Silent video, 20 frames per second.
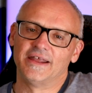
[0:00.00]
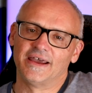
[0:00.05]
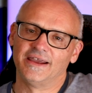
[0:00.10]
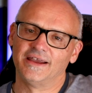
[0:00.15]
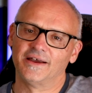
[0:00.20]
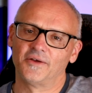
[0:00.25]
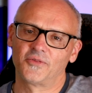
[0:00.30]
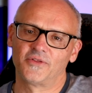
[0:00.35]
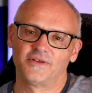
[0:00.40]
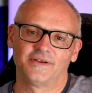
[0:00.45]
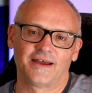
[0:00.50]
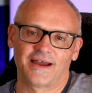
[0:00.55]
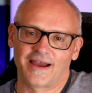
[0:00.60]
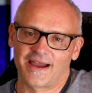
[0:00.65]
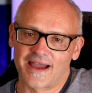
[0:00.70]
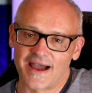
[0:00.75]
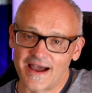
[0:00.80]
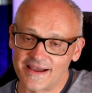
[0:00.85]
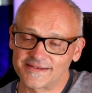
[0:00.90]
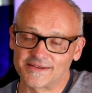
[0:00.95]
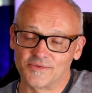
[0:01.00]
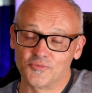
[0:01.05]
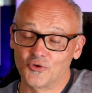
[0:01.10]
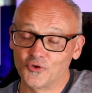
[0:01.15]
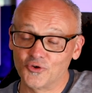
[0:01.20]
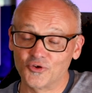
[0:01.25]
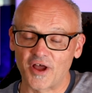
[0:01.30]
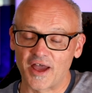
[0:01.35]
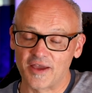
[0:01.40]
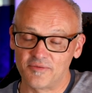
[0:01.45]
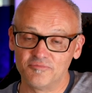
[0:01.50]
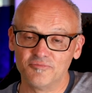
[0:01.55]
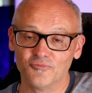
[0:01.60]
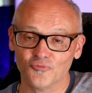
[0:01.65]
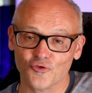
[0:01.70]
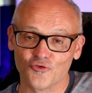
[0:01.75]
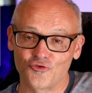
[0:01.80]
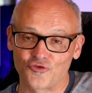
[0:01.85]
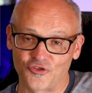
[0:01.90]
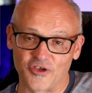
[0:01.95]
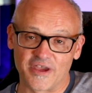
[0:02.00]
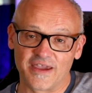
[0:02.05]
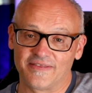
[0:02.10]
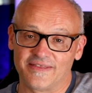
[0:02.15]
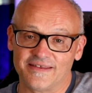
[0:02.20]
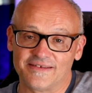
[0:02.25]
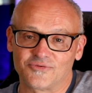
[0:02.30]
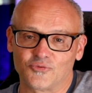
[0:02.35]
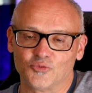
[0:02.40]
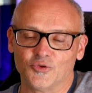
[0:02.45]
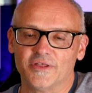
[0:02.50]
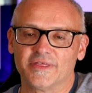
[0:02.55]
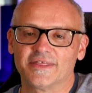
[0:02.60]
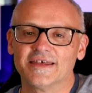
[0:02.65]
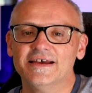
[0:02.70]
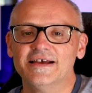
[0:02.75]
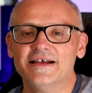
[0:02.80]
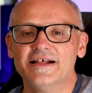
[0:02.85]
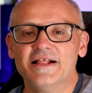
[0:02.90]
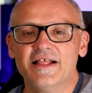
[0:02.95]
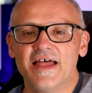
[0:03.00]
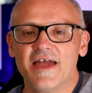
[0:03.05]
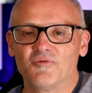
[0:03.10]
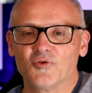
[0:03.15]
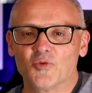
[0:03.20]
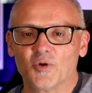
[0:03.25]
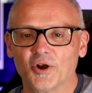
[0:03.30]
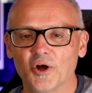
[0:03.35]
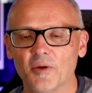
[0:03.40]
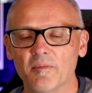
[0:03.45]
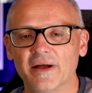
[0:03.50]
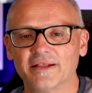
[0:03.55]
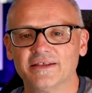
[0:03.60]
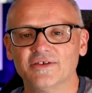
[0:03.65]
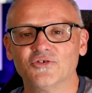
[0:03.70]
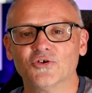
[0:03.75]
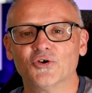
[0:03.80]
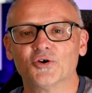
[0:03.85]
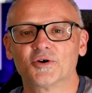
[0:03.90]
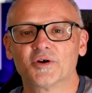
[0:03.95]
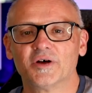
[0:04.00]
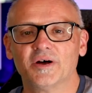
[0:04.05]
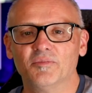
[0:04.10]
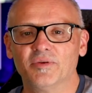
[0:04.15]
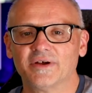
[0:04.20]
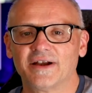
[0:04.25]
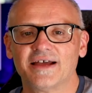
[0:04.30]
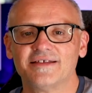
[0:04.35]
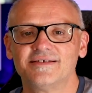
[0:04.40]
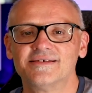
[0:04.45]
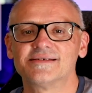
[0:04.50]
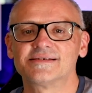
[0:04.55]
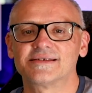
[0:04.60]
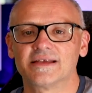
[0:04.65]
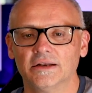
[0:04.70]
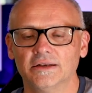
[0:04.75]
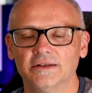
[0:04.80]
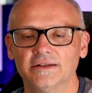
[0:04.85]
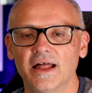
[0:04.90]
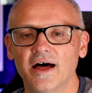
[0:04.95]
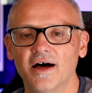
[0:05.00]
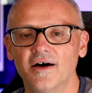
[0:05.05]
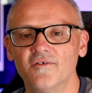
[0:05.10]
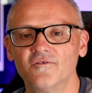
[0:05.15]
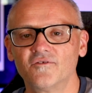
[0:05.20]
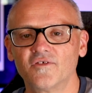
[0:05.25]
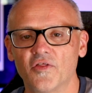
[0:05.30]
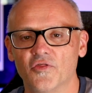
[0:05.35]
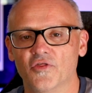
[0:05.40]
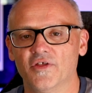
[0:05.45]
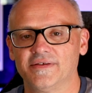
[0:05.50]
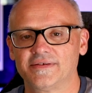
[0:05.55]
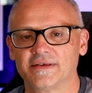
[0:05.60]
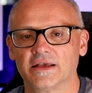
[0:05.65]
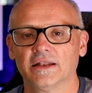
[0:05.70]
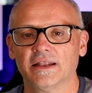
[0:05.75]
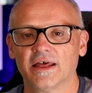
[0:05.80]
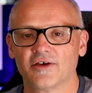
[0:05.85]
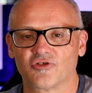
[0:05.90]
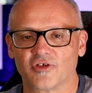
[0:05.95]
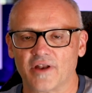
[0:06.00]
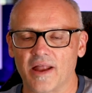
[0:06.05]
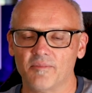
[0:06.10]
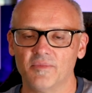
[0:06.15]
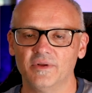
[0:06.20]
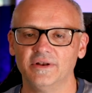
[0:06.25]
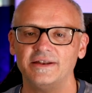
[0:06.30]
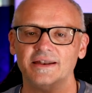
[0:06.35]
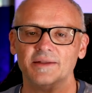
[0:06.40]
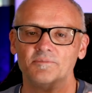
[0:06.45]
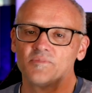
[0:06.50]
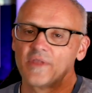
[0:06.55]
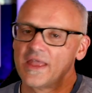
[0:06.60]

day, I asked him, could I will share this with everyone on Mate Talk? But I just love this collection. I mean,